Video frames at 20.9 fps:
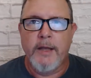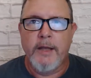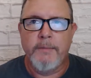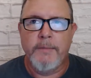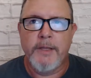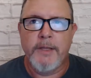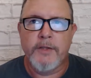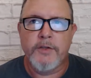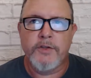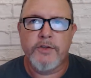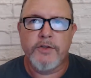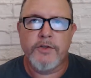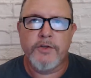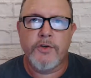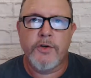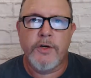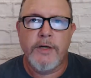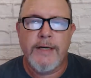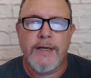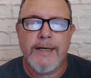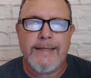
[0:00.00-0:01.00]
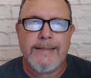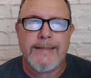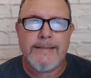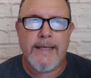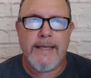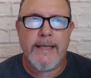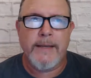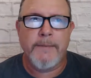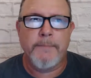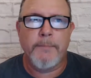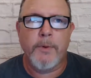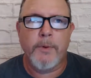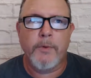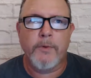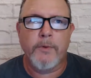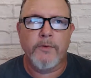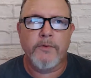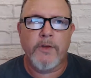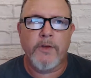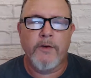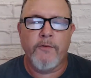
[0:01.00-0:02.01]
In certain
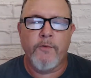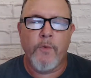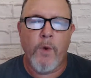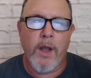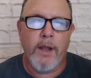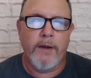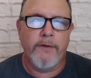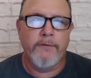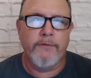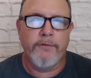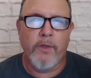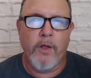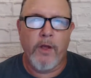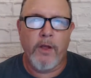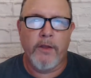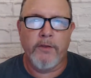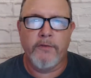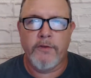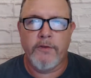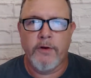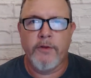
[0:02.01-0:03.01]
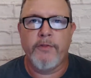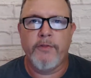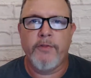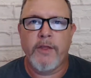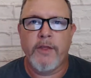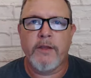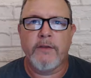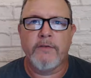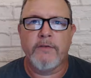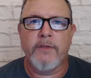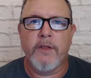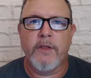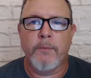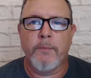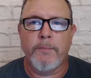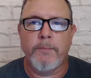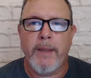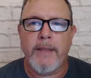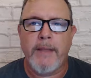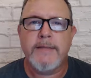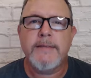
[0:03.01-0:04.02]
examples of wine flaws, there are things that
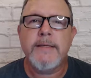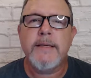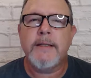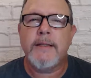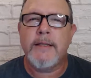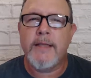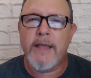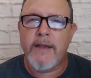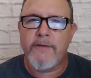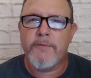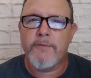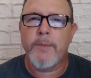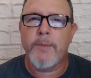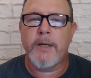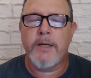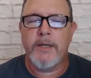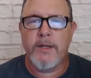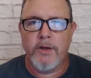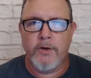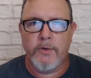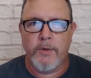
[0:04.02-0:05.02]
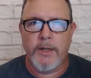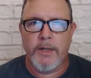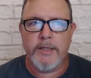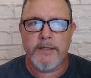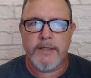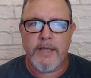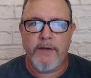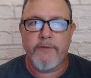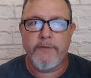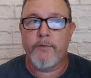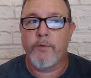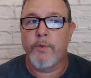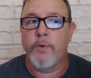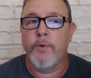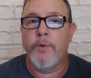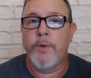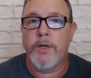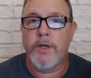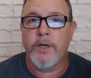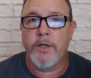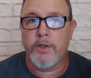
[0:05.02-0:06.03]
basically everybody agrees have
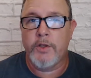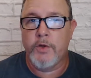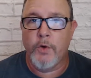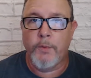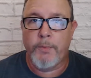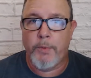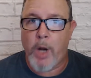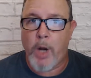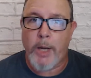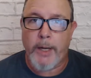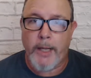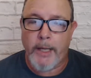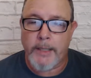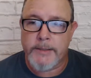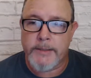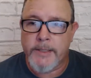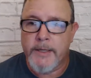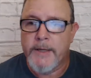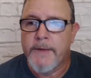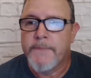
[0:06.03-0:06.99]
ruined your product.